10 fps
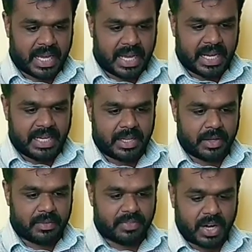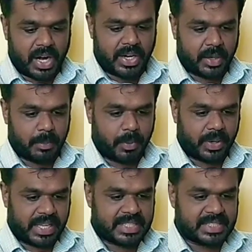and fraud
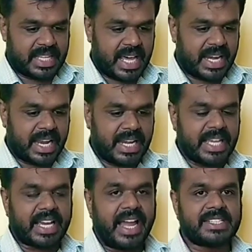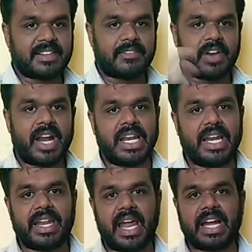reporting. Is there any kinds of
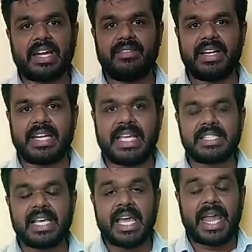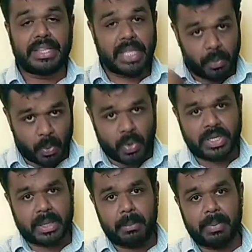fraudulent activities in their
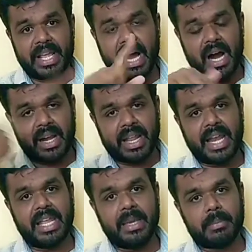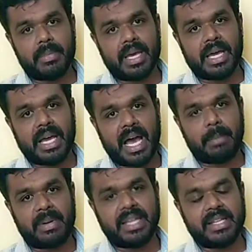own company, or any
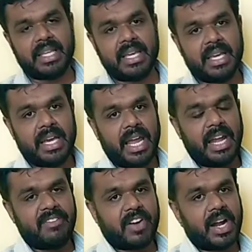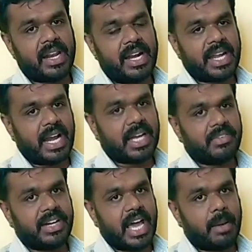happen in the any fraudulent
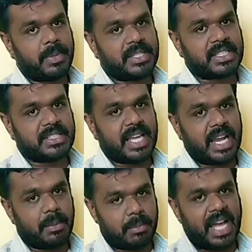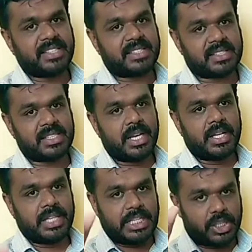activity happens in the any branches?
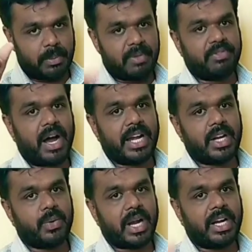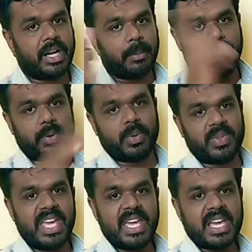They should be find out and report to
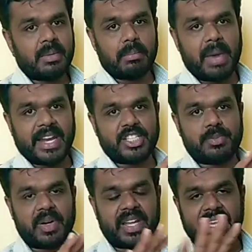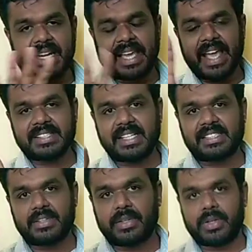the management. In case
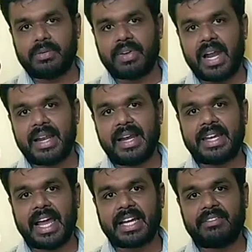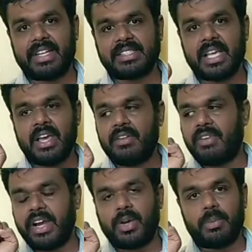such fraudulent activities
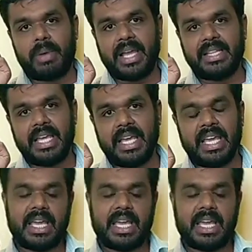find out by the